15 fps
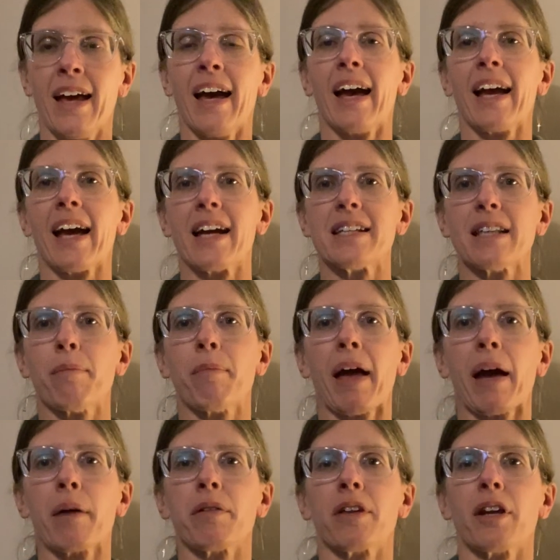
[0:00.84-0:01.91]
Hi guys, I'm
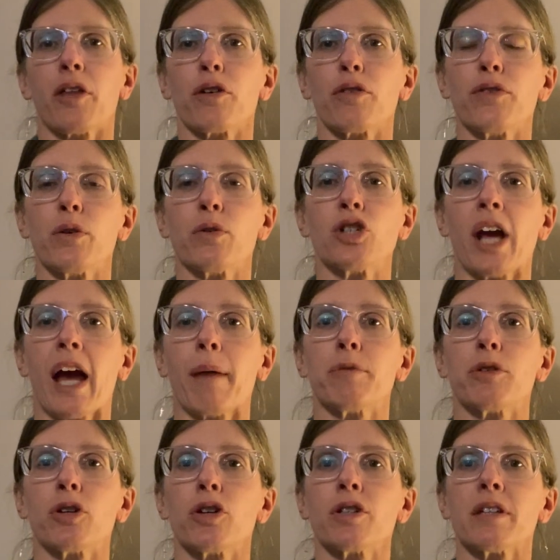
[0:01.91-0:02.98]
back with another few
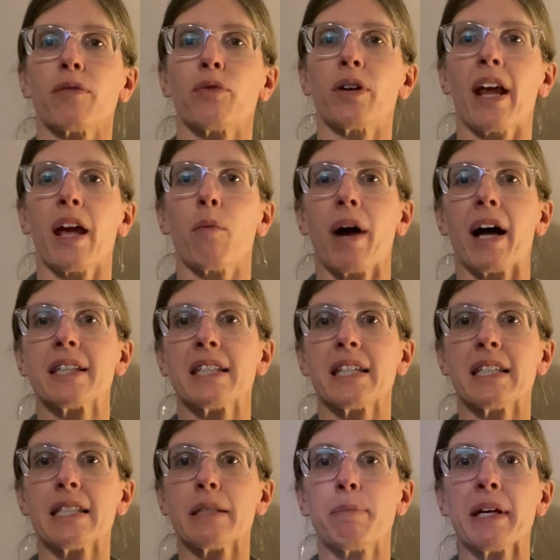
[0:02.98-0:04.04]
chapters of Renee
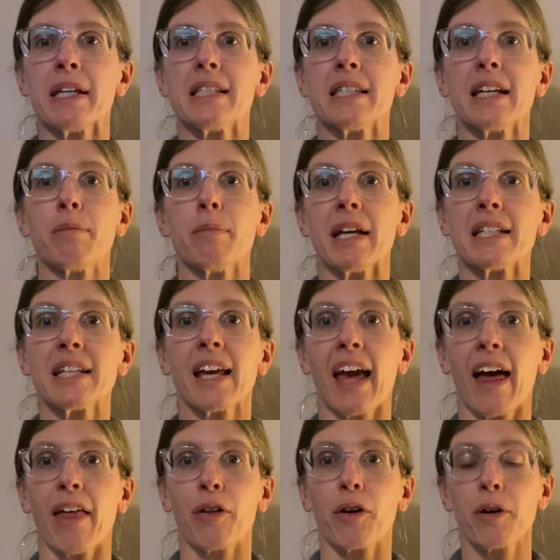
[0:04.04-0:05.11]
Watson's Piecing Me
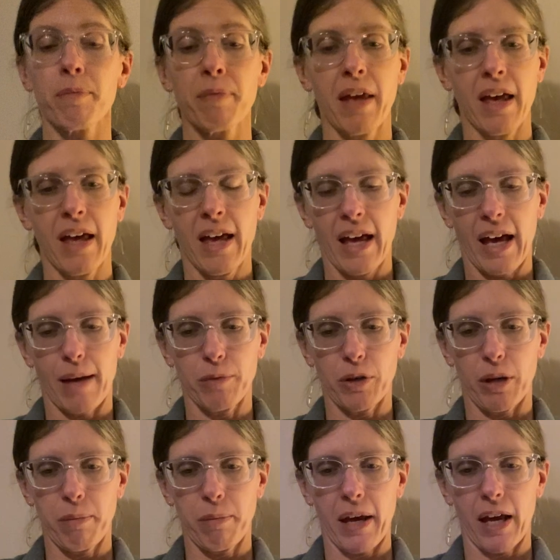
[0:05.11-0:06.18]
Together. I'm
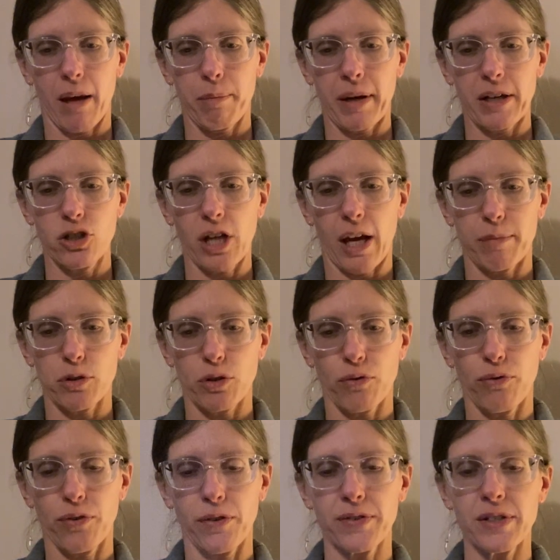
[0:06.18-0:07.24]
going to pick up on chapter
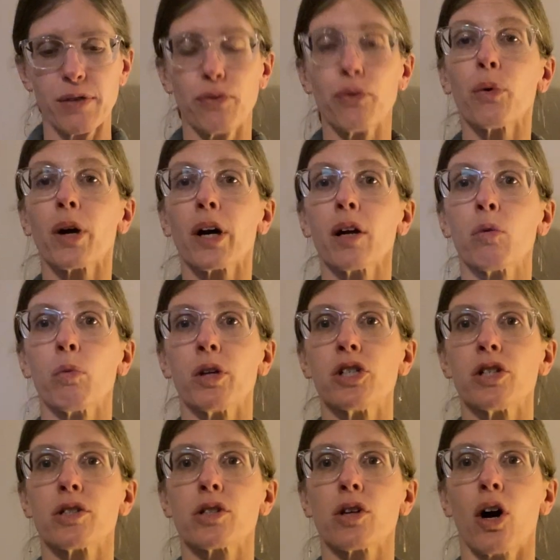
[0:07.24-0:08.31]
54,
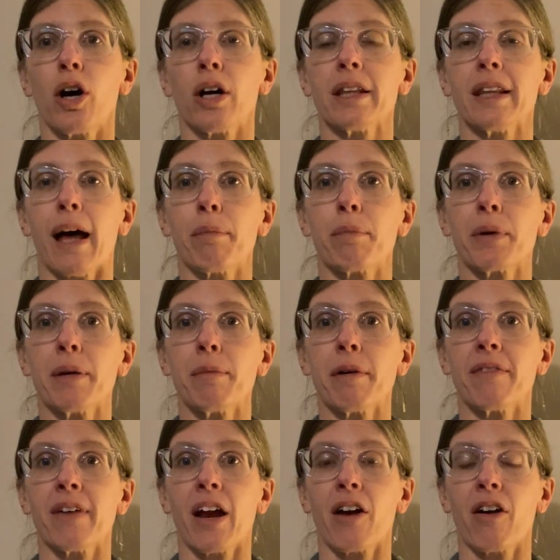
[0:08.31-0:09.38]
which is called La
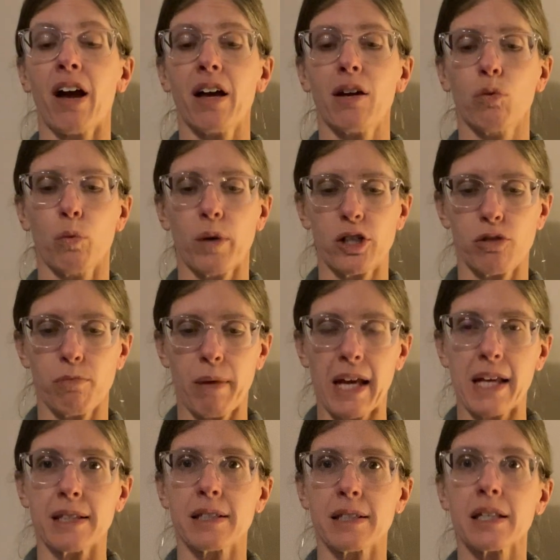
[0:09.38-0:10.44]
Primavera, which
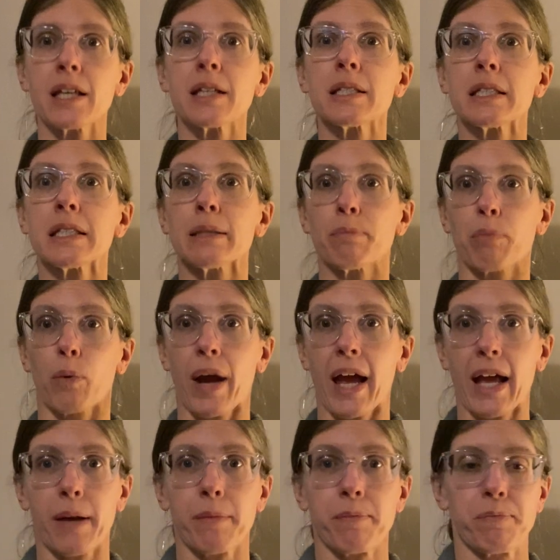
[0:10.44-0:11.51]
means
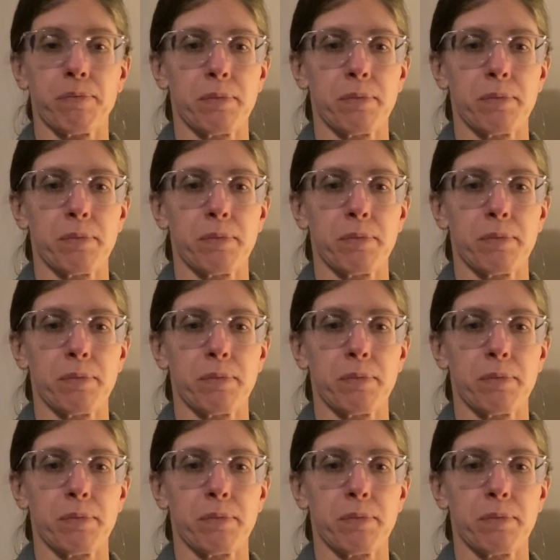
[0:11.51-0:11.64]
spring.